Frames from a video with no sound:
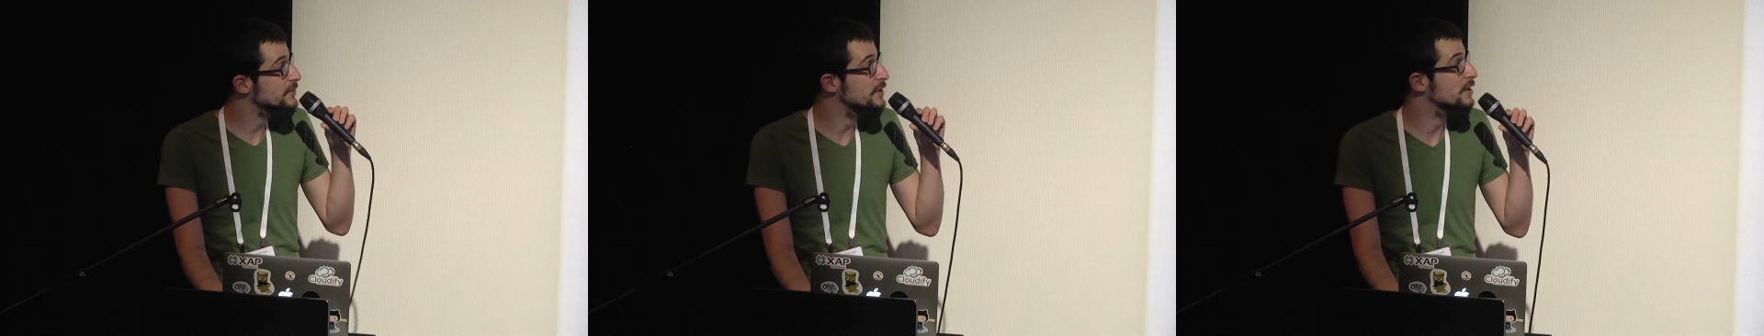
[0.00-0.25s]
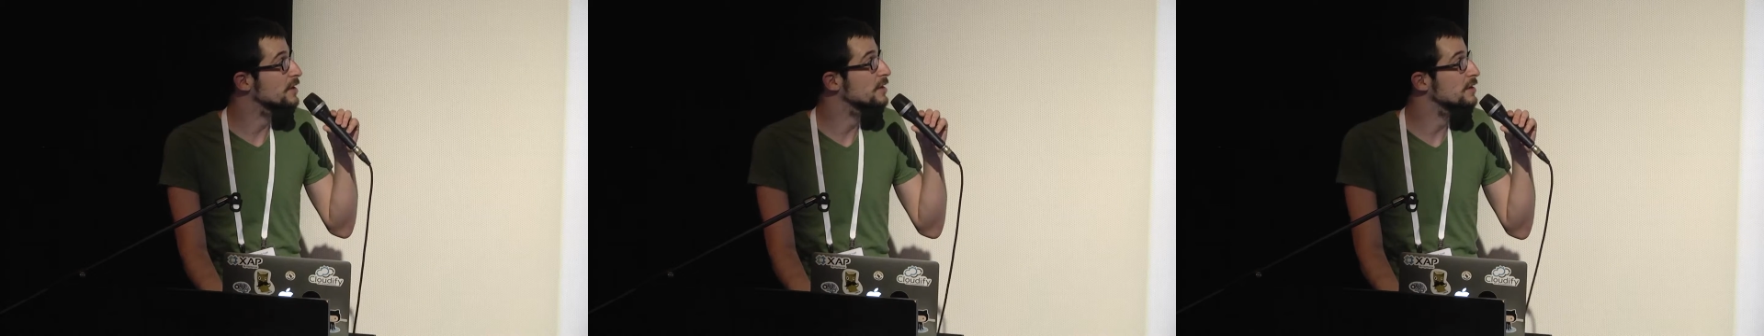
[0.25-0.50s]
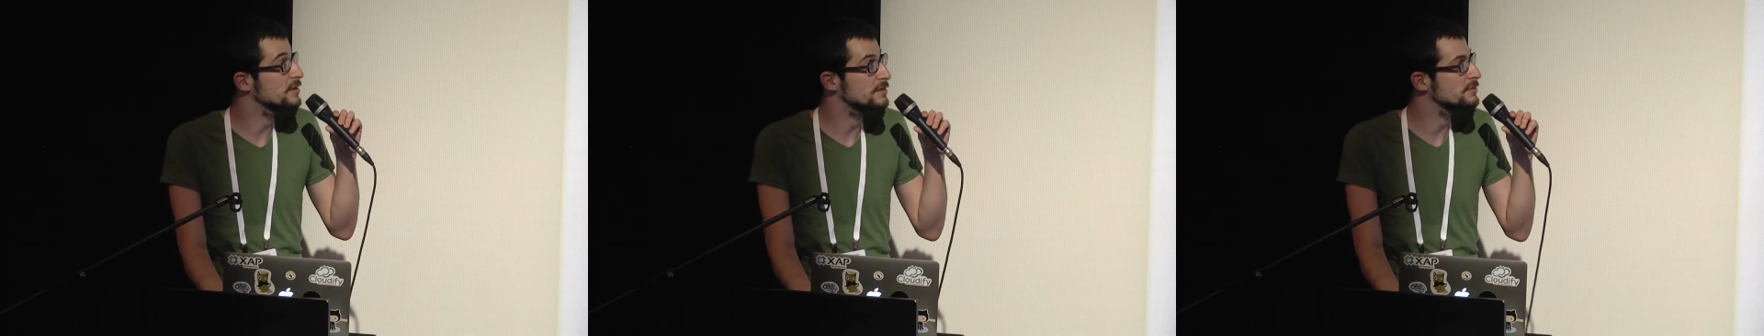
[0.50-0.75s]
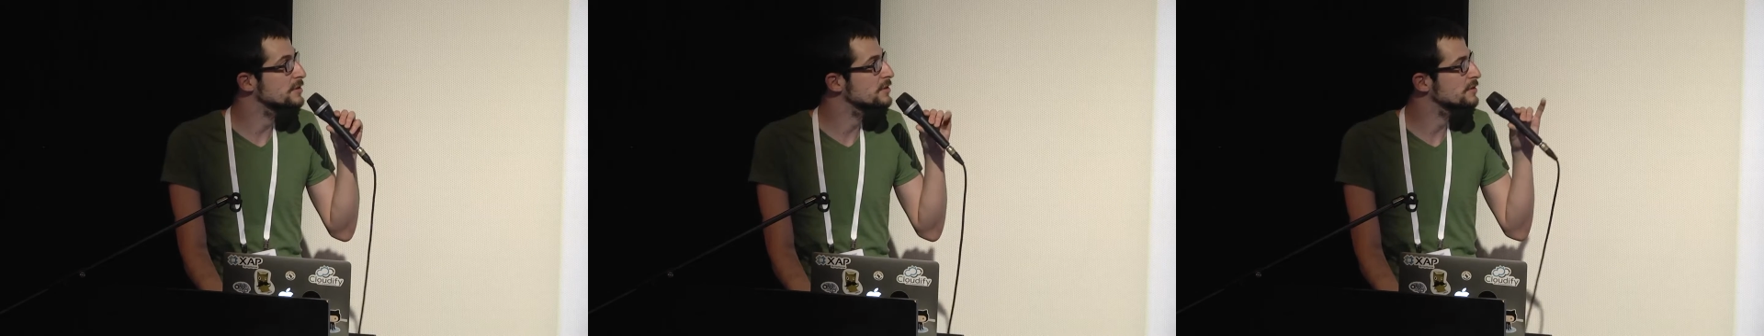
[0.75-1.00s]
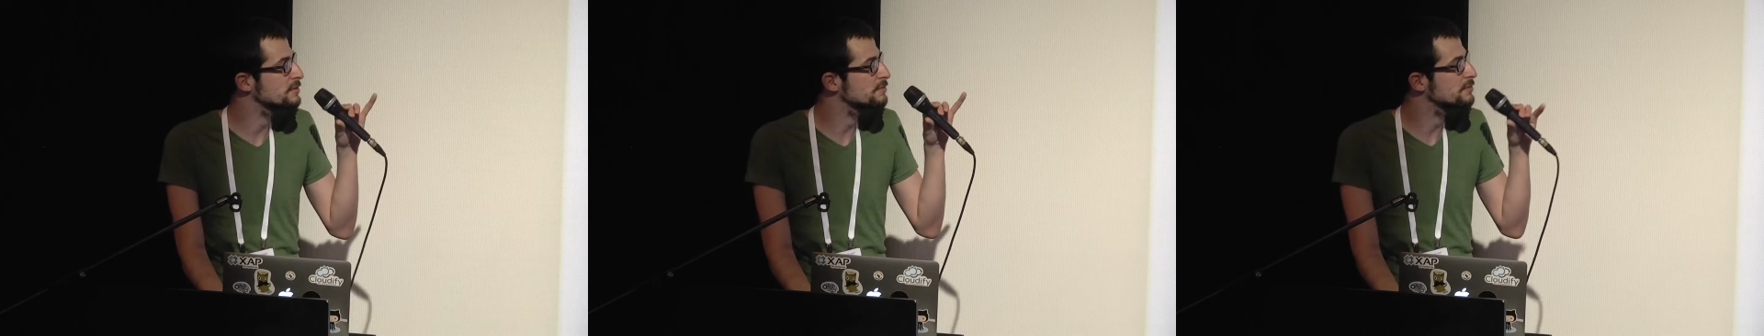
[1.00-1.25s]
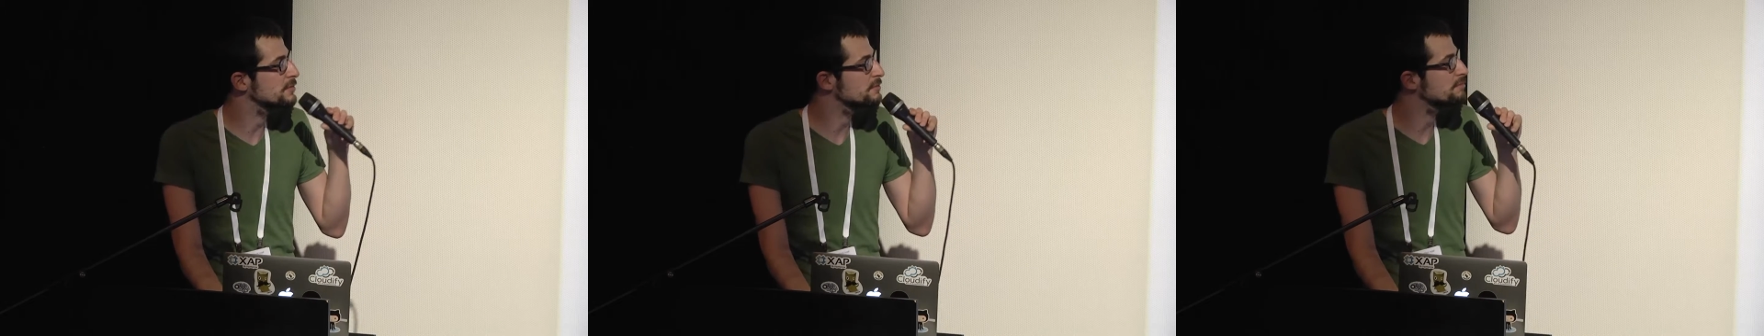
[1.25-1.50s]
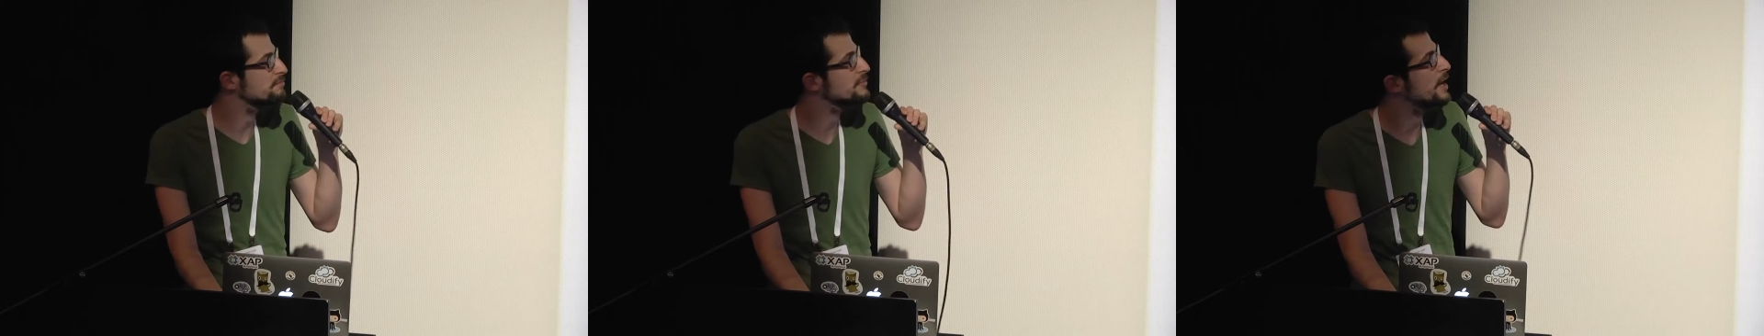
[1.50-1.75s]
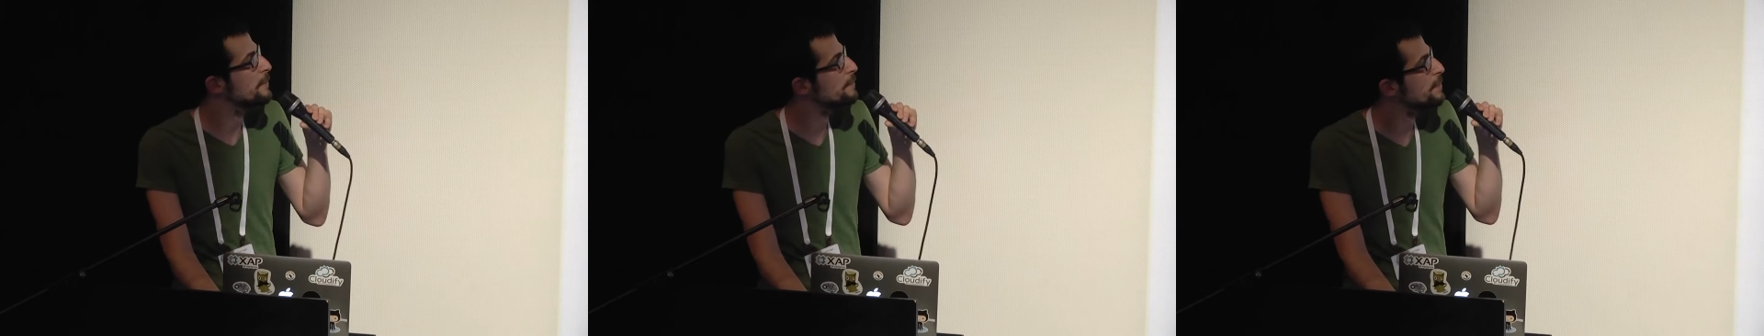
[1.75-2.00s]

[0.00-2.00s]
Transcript: Yeah.